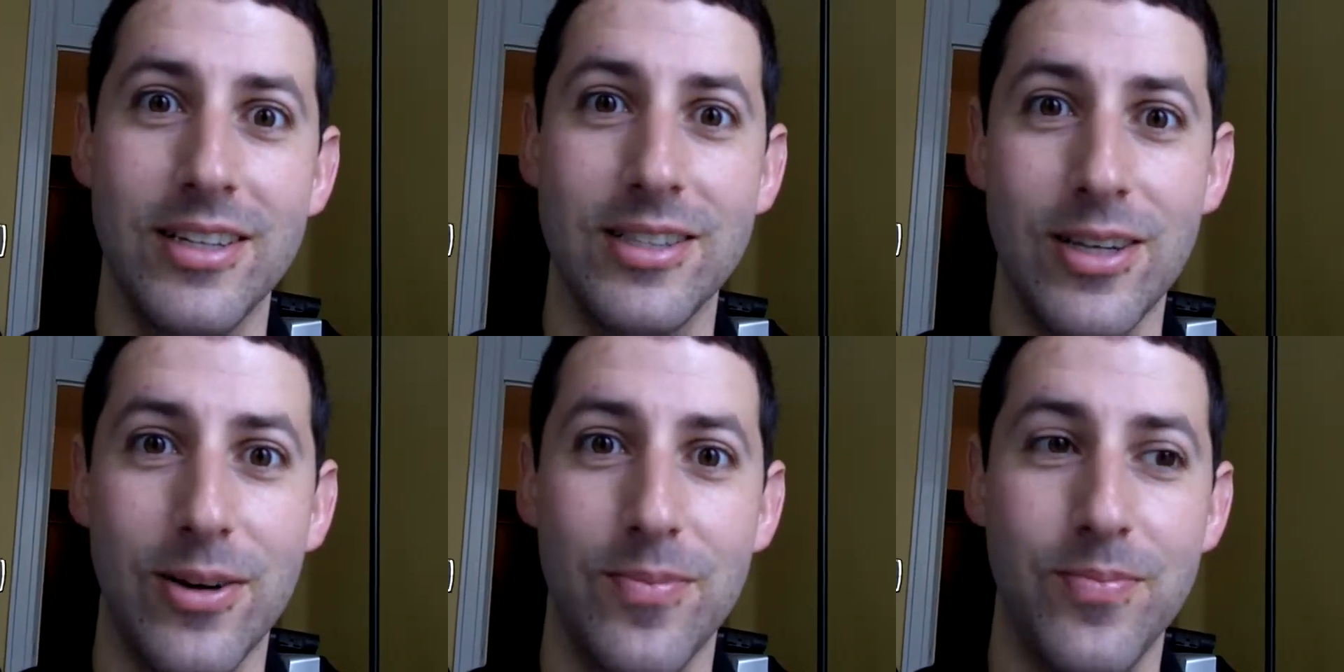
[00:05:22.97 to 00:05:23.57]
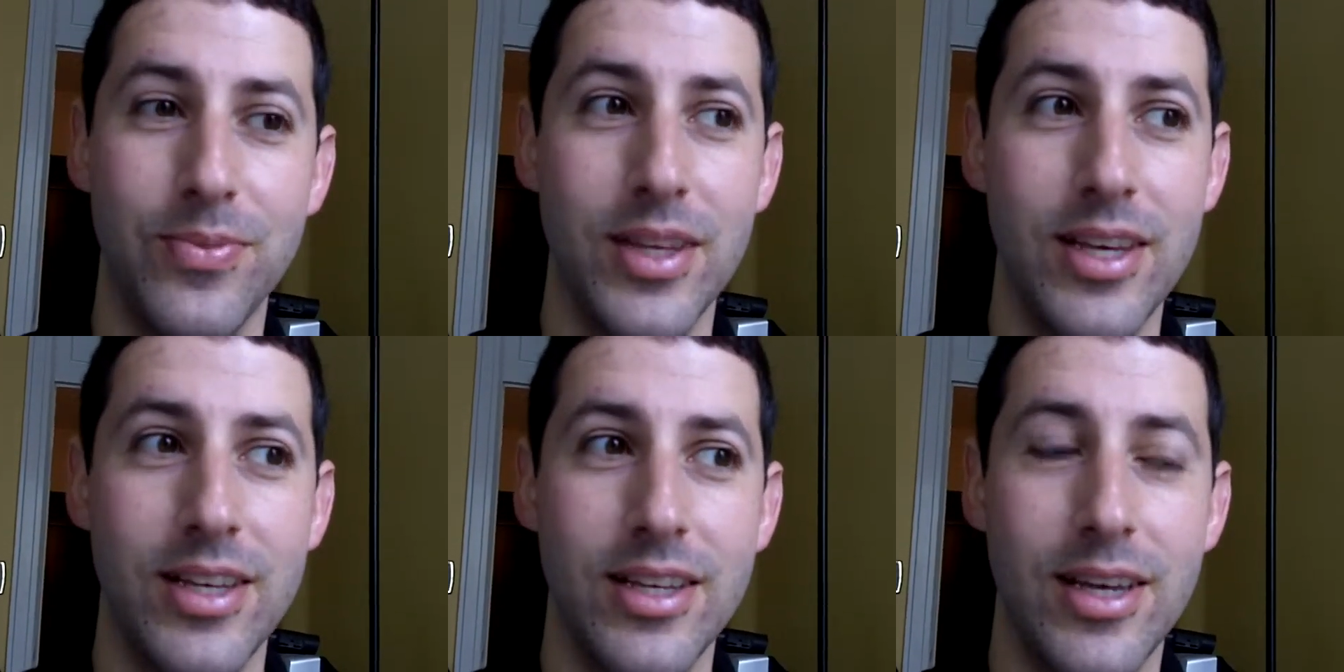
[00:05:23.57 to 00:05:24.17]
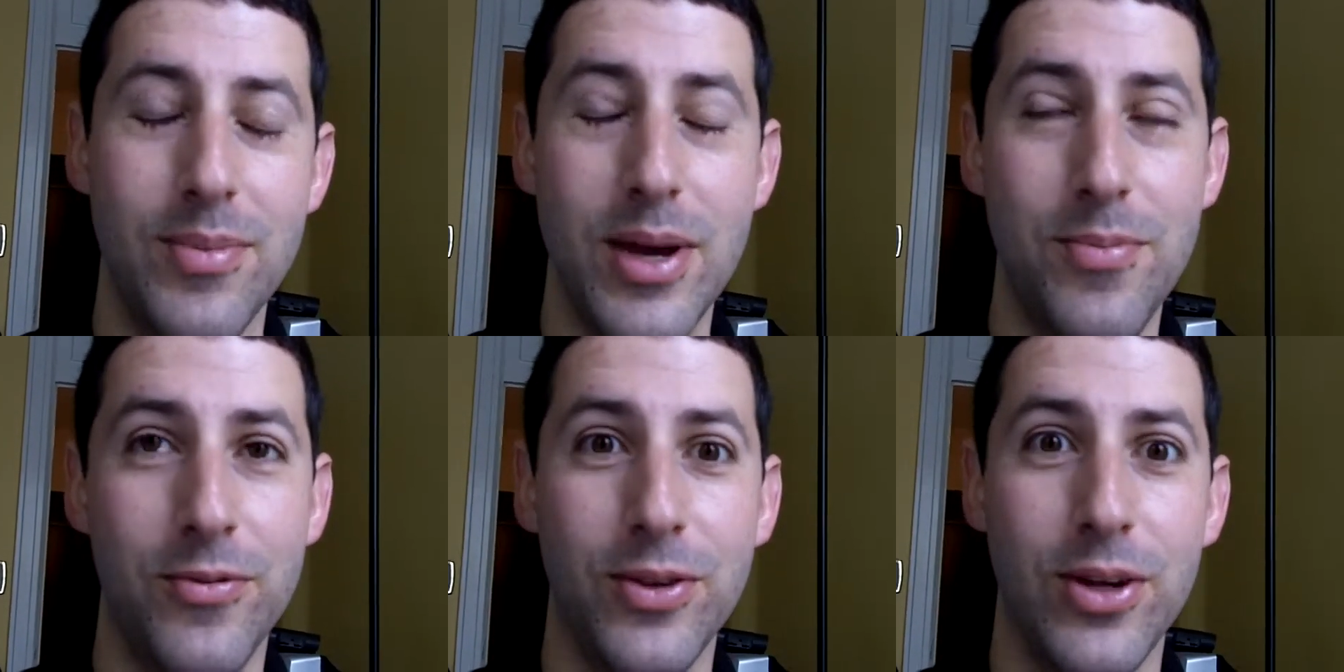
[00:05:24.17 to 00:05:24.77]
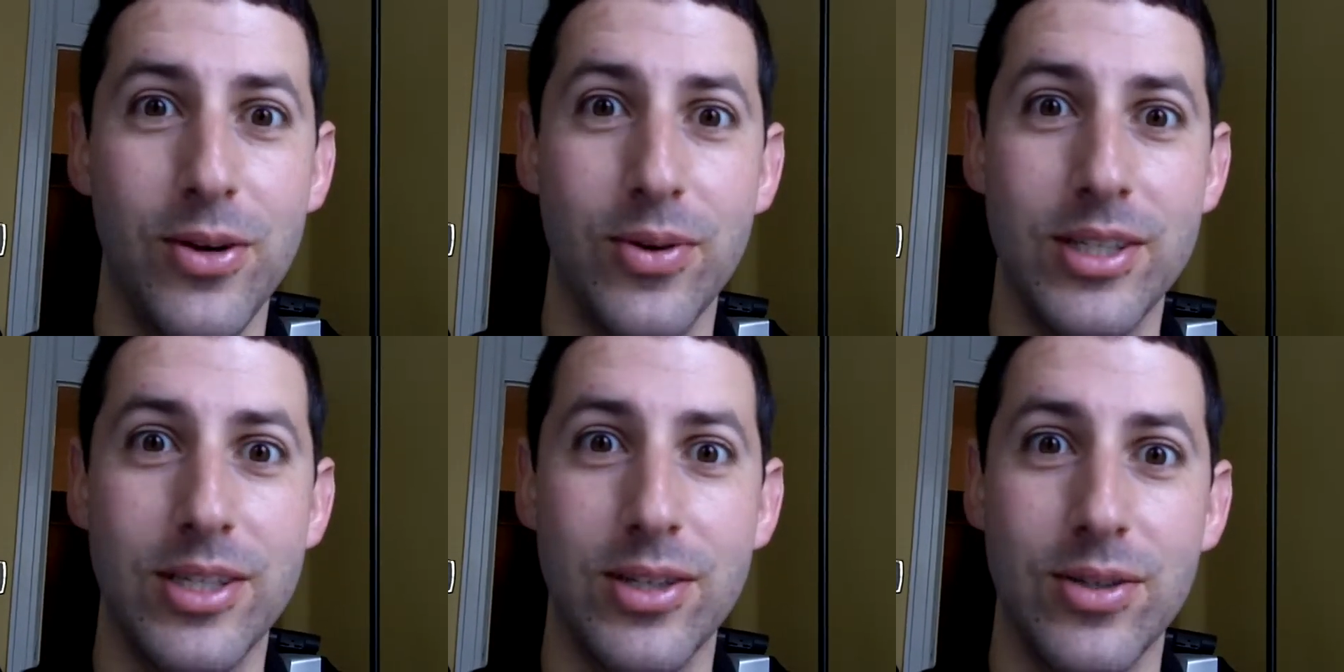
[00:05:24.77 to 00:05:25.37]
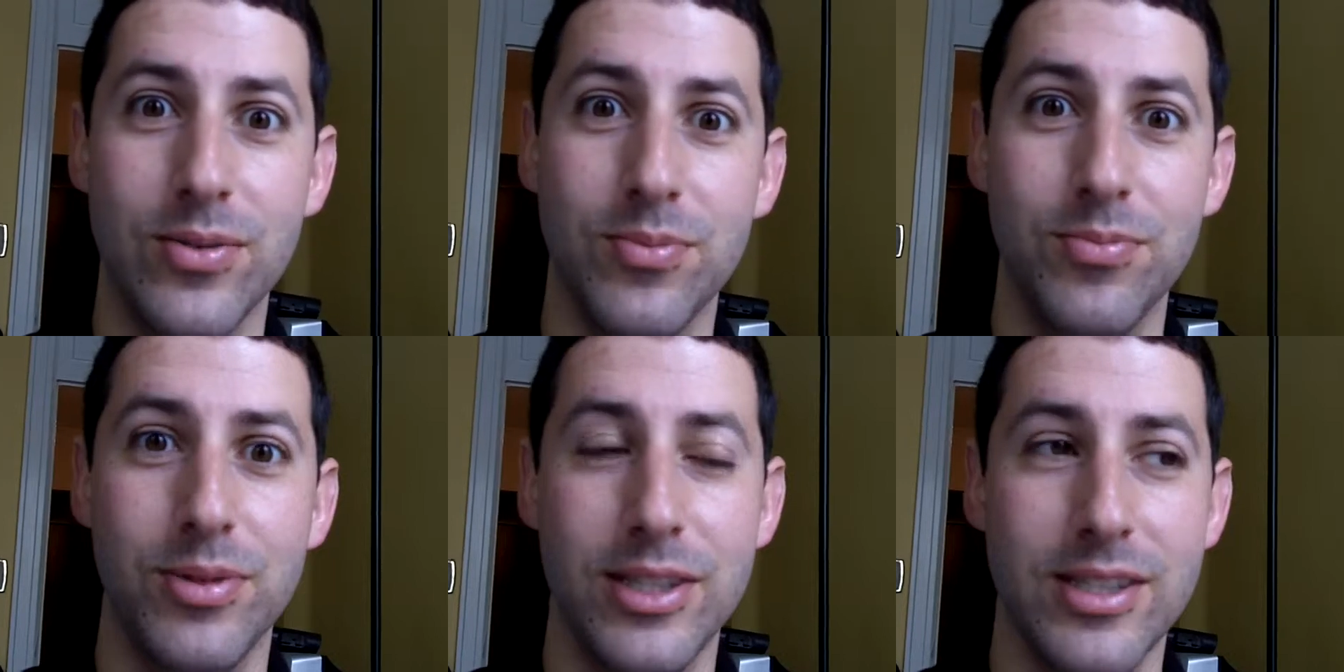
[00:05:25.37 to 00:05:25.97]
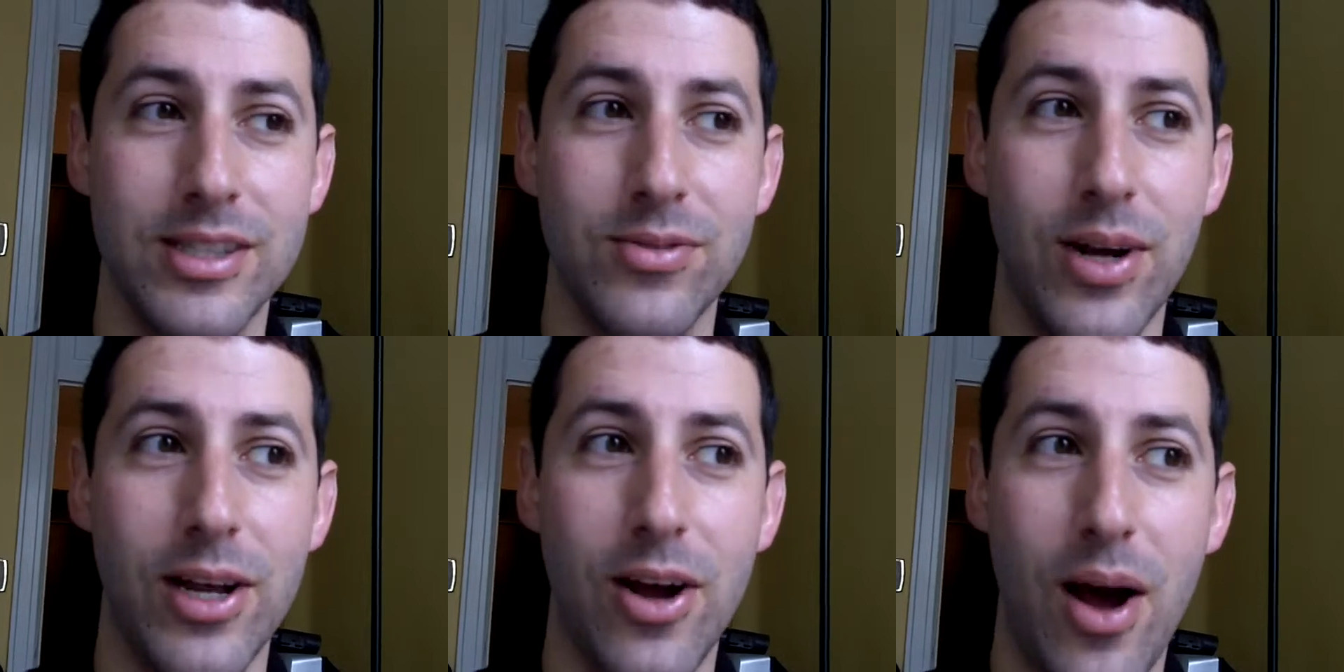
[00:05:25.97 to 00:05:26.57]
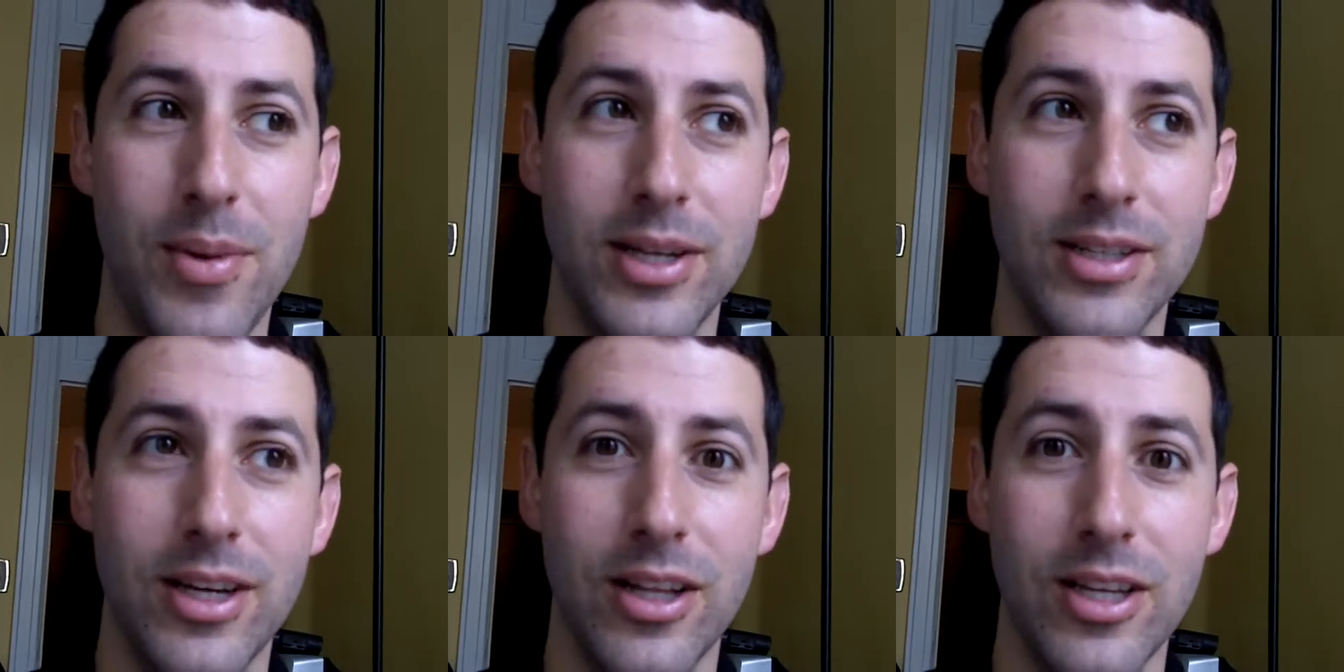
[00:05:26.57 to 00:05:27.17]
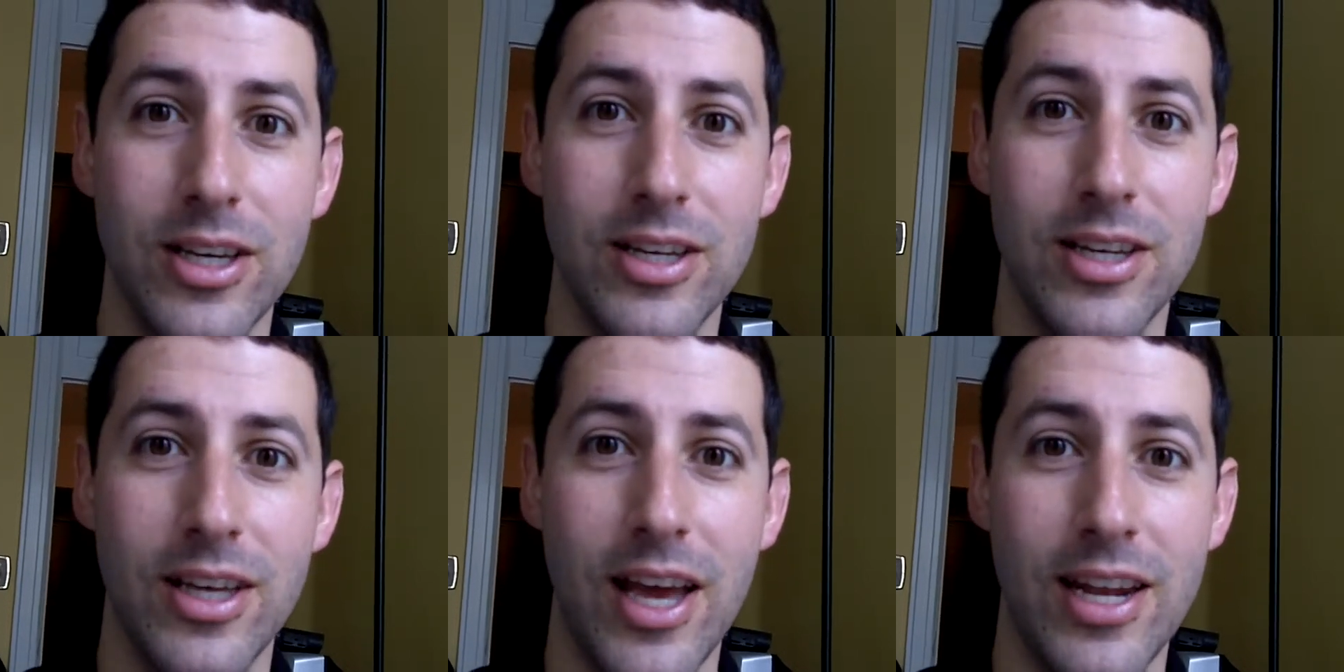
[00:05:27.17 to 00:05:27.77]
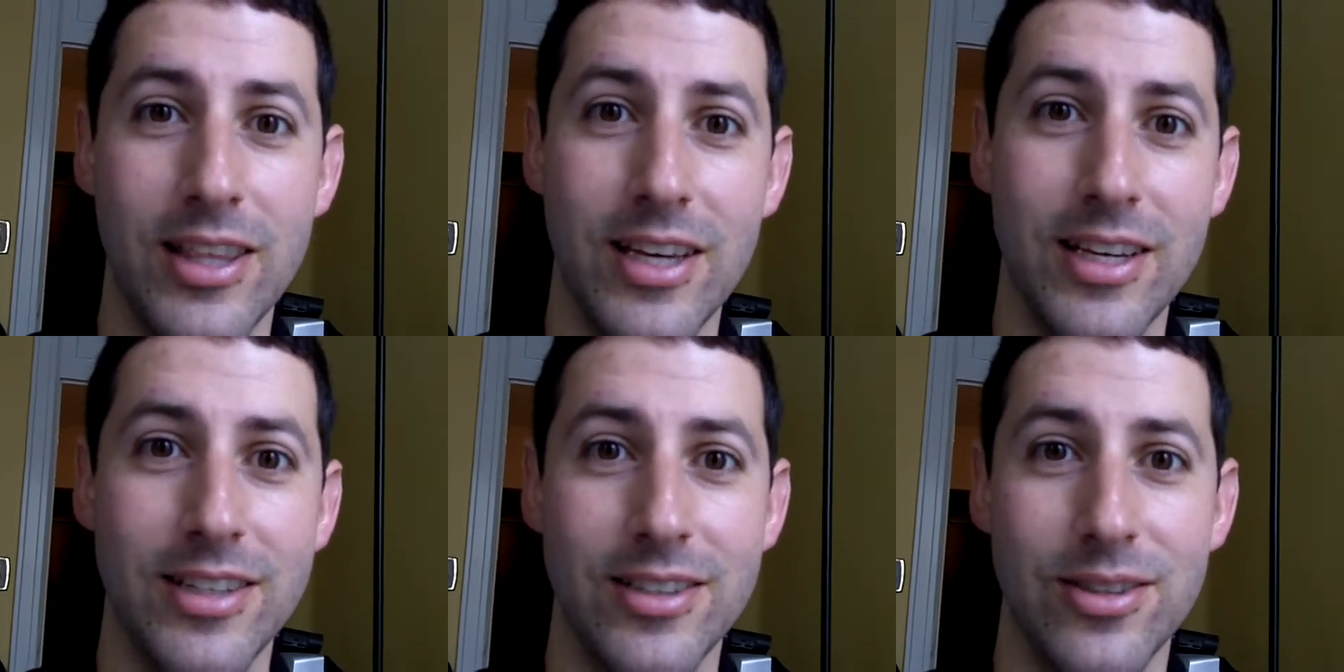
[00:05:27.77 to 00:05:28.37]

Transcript: So hit me up if you know what to do. Please write a comment, a link, anything.